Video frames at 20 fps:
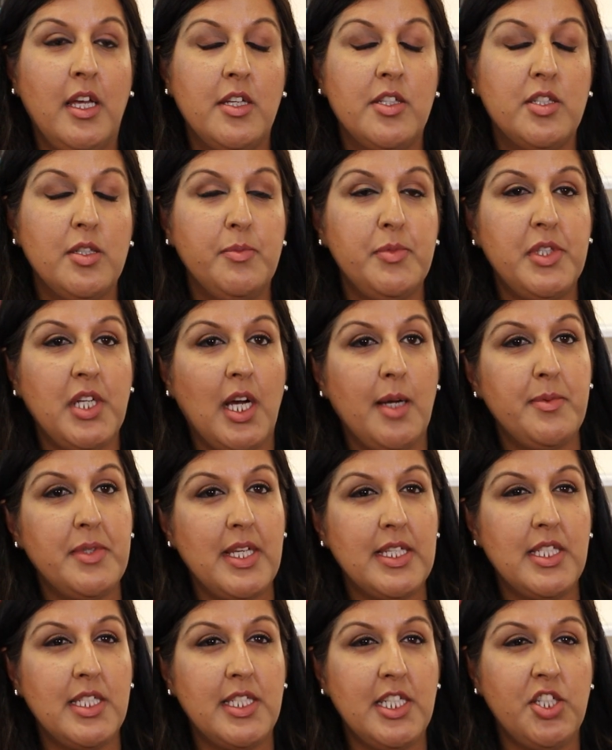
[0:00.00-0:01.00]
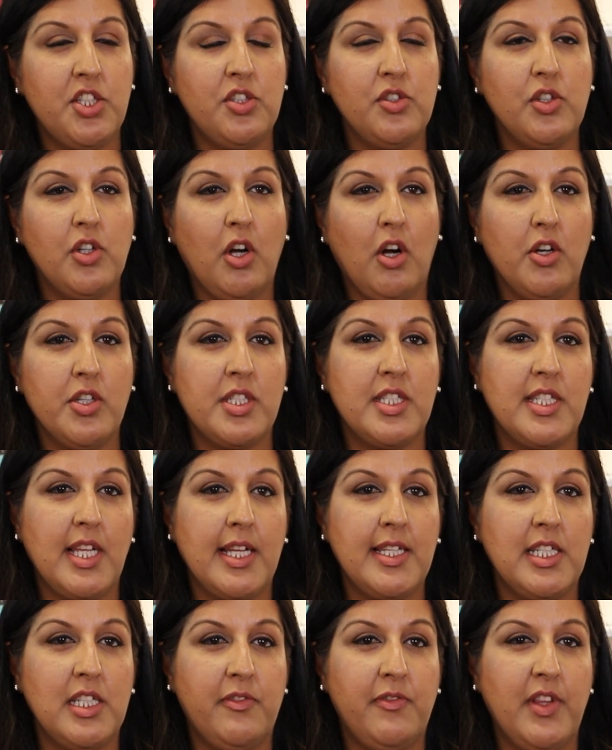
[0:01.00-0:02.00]
Sometimes there's additional costs
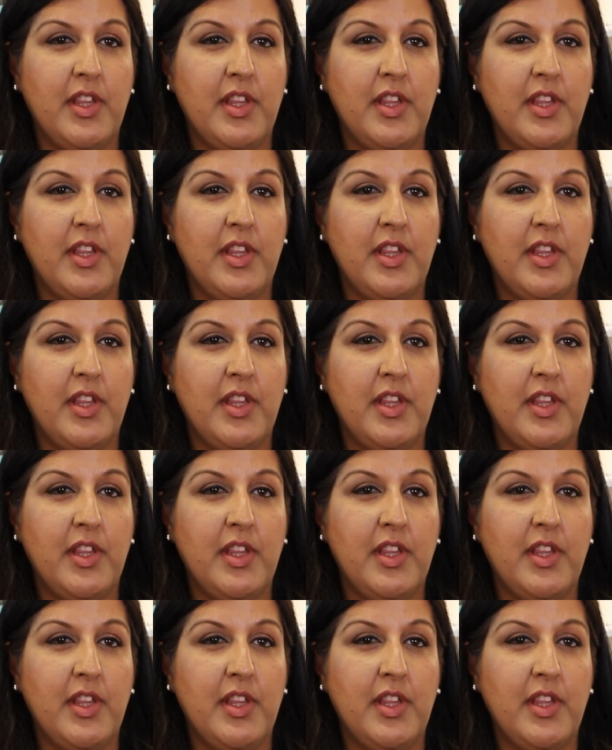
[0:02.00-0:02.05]
added